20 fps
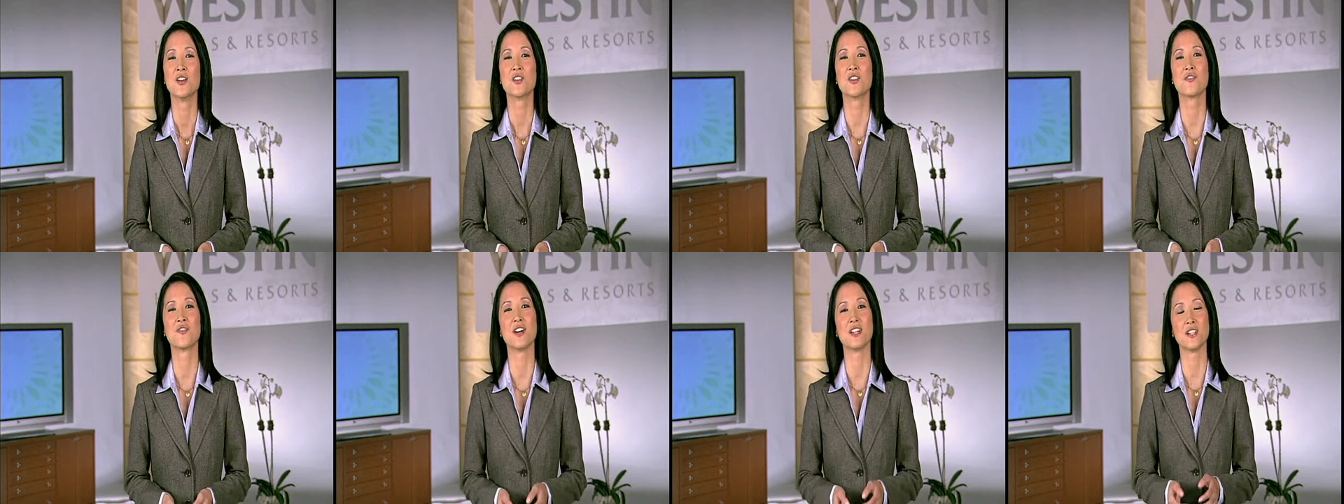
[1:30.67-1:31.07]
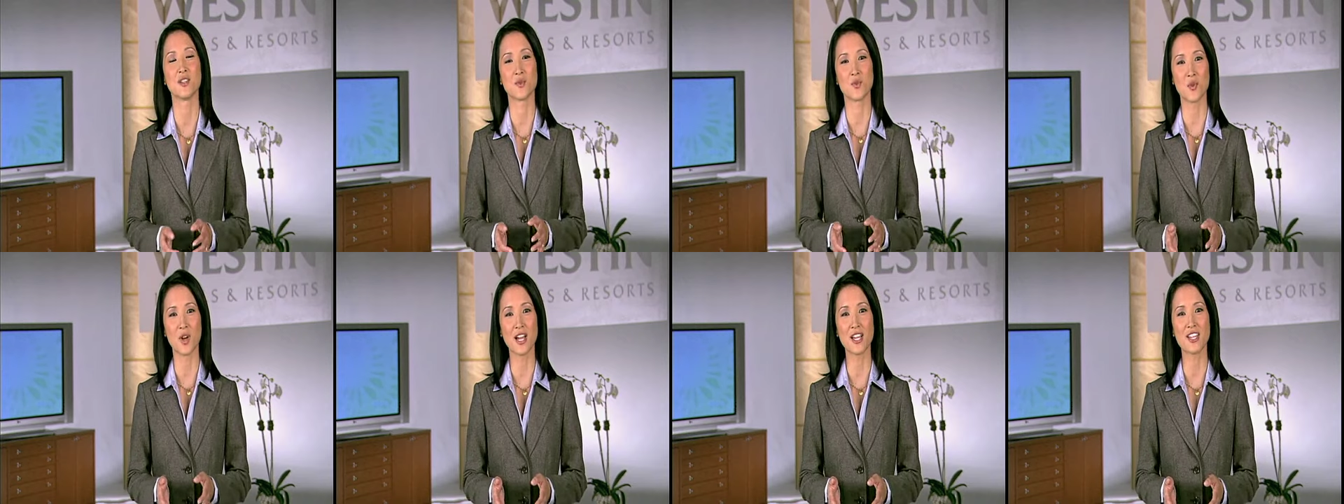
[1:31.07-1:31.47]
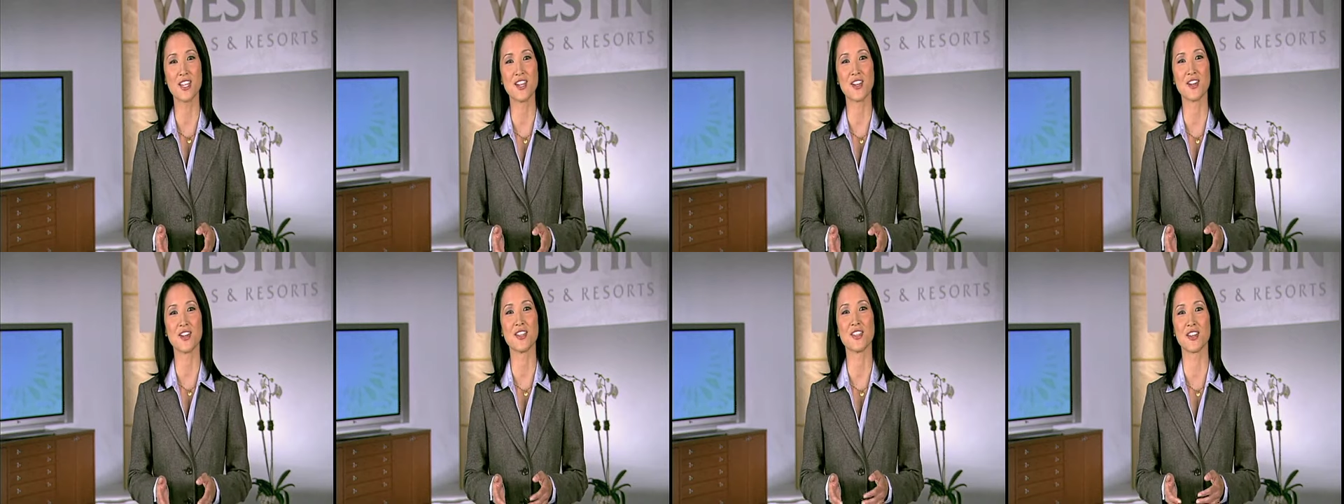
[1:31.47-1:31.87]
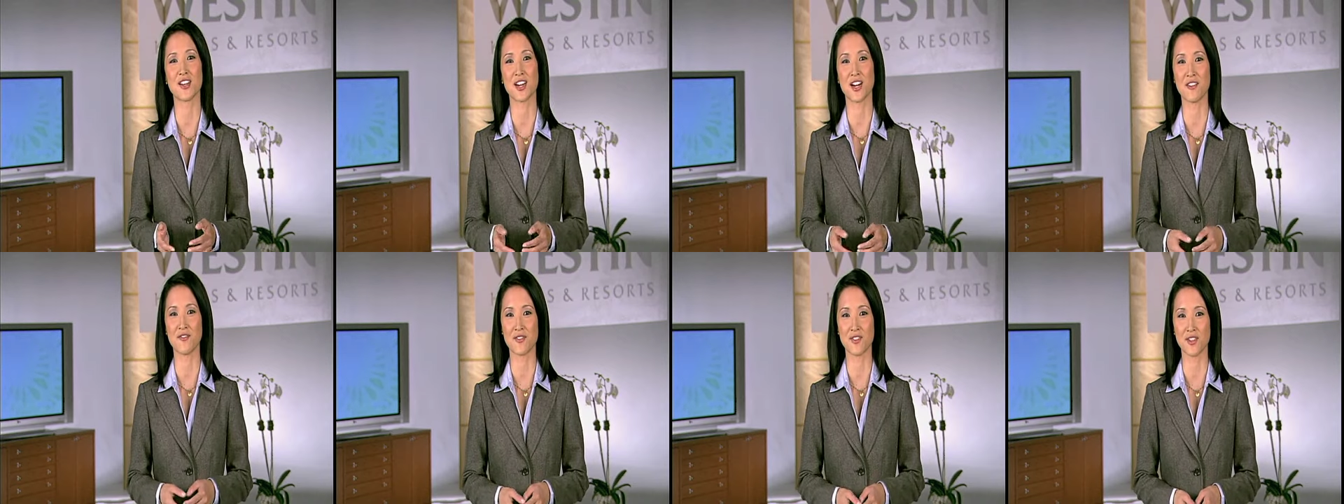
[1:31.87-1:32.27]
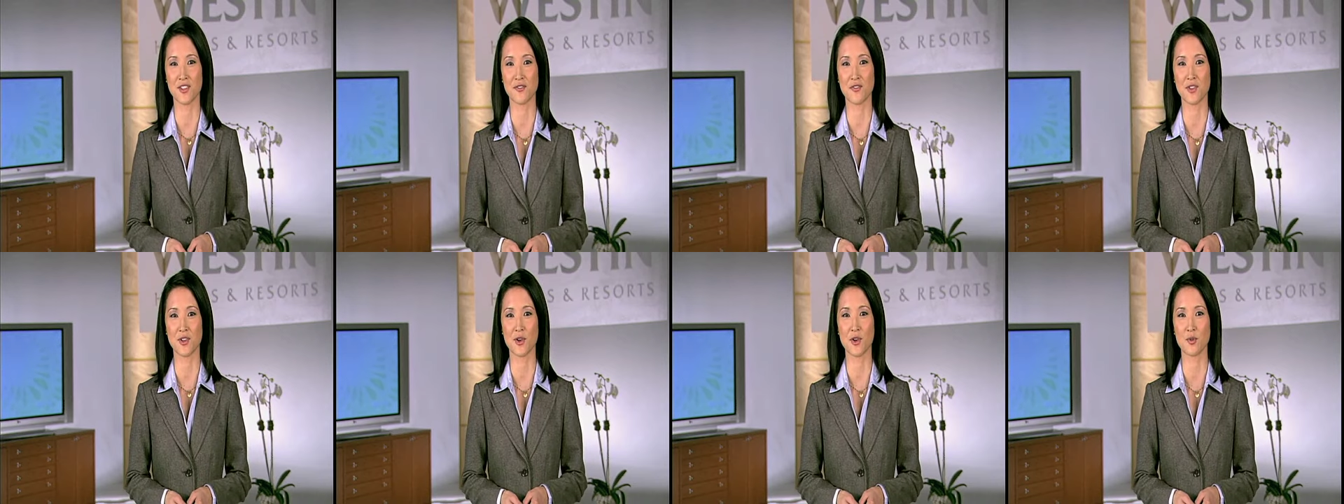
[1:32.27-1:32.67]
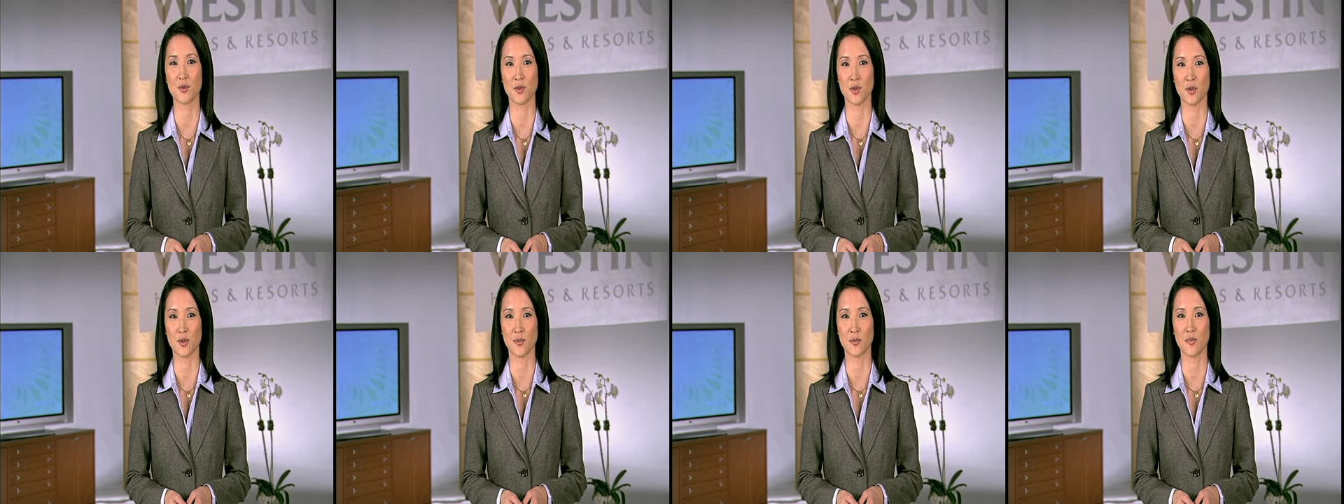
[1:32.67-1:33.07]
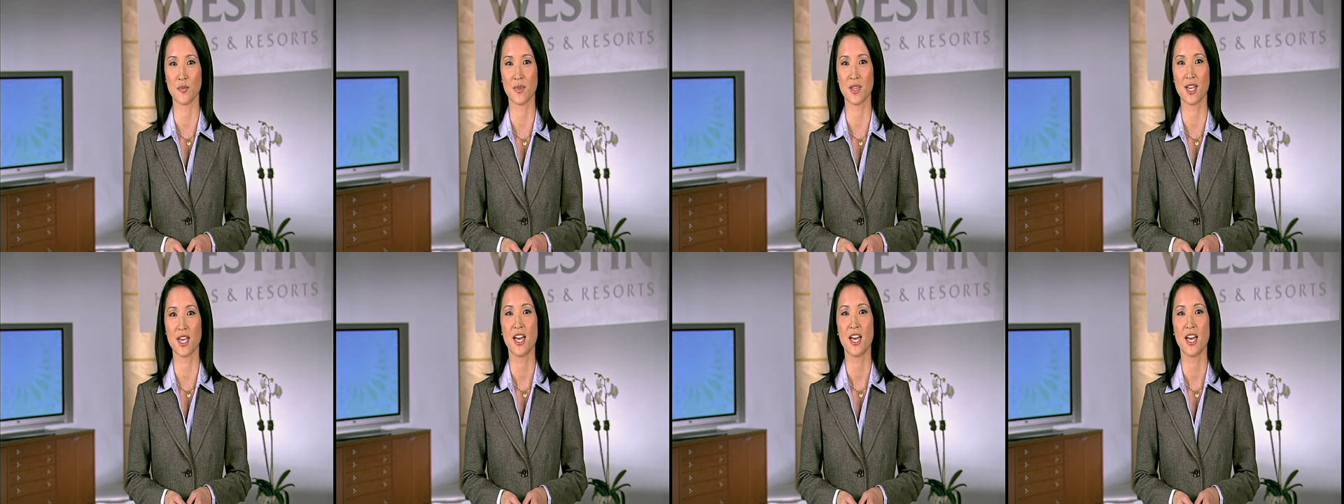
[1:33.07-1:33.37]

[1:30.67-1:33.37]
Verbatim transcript: you find it right here in the comfort of your room.